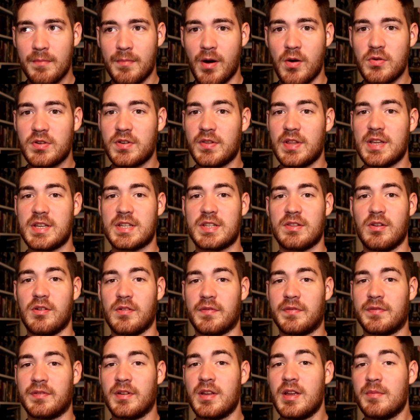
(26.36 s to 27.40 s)
most of this
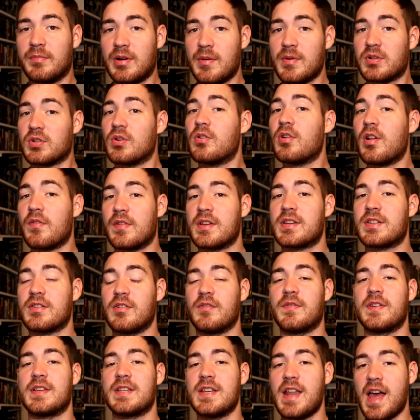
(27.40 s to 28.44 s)
stuff, pretty much all of this
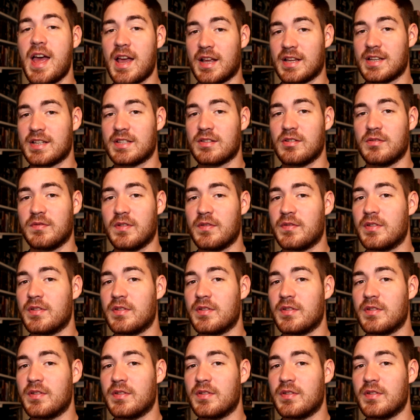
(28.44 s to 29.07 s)
stuff is NECA stuff.